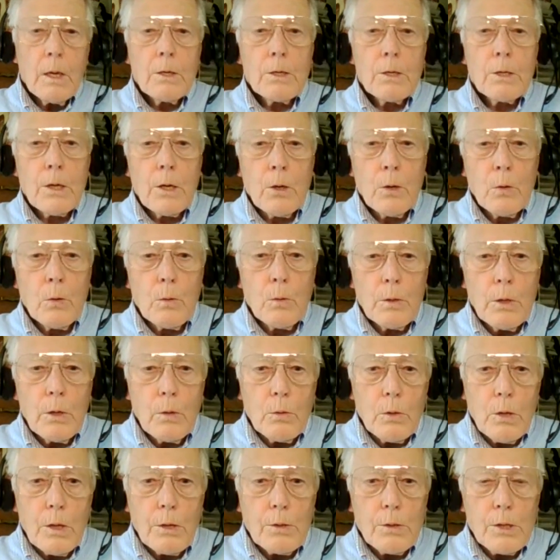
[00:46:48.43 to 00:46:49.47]
So
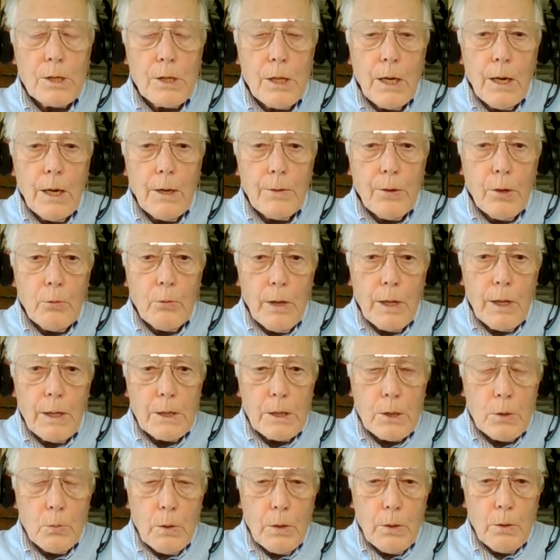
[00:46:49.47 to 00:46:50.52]
you can start the
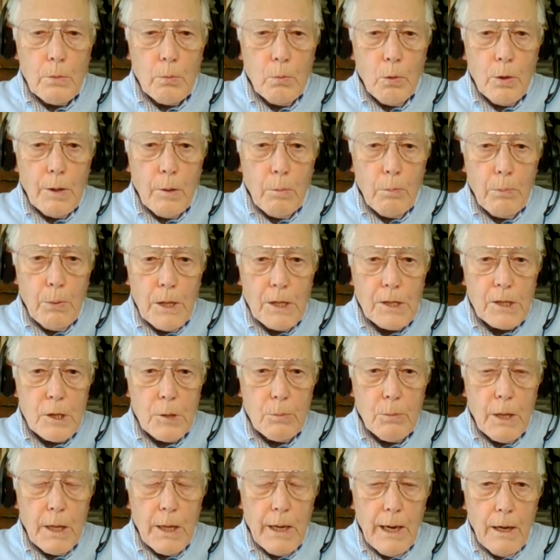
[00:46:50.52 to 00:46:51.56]
race with what appears
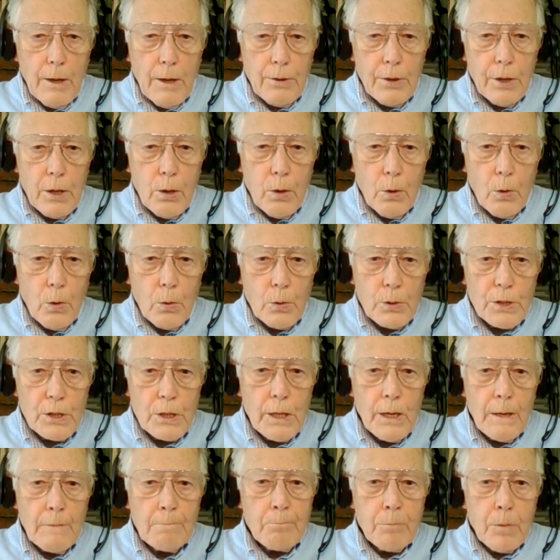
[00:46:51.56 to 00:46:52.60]
to be a healthy
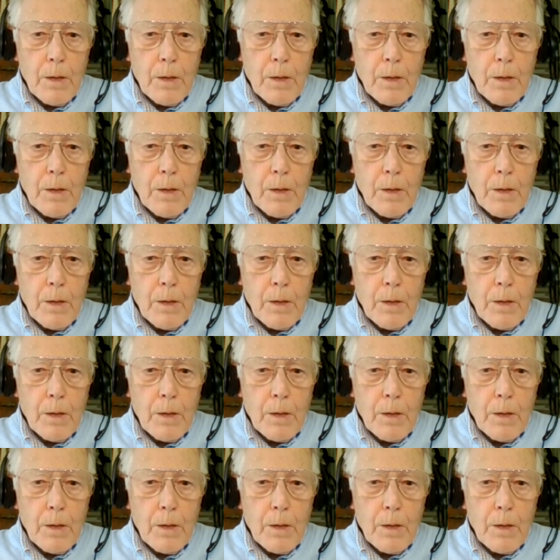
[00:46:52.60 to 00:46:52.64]
horse,